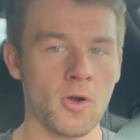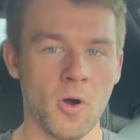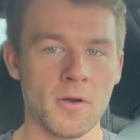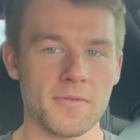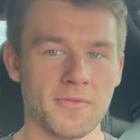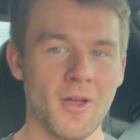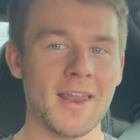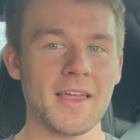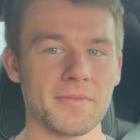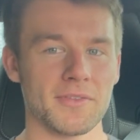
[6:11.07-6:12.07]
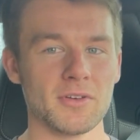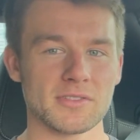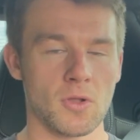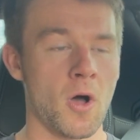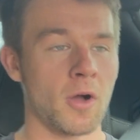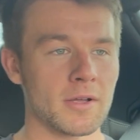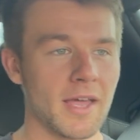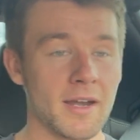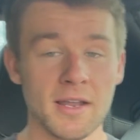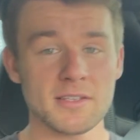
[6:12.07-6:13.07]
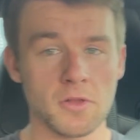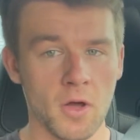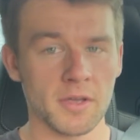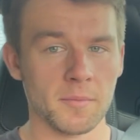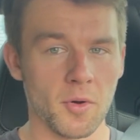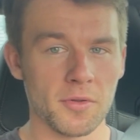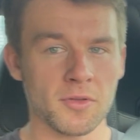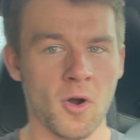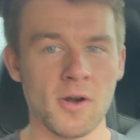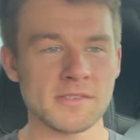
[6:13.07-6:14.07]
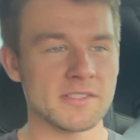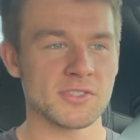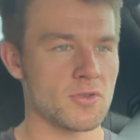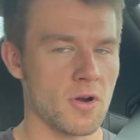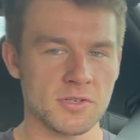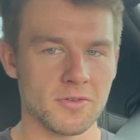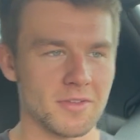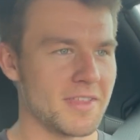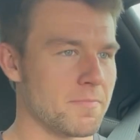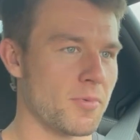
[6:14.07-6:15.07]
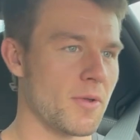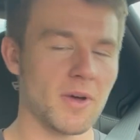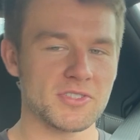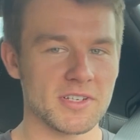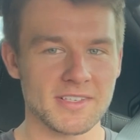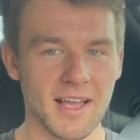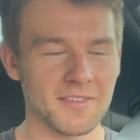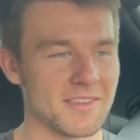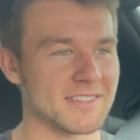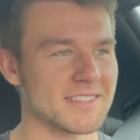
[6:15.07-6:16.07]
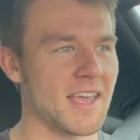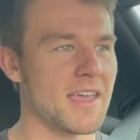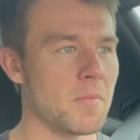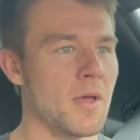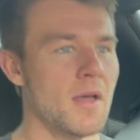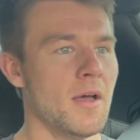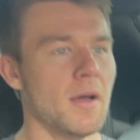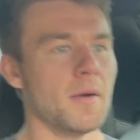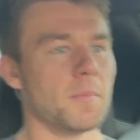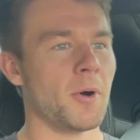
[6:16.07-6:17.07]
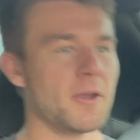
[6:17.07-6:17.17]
car, the front end feels long, and it is long in both cars. It's structurally pretty much exactly the same. But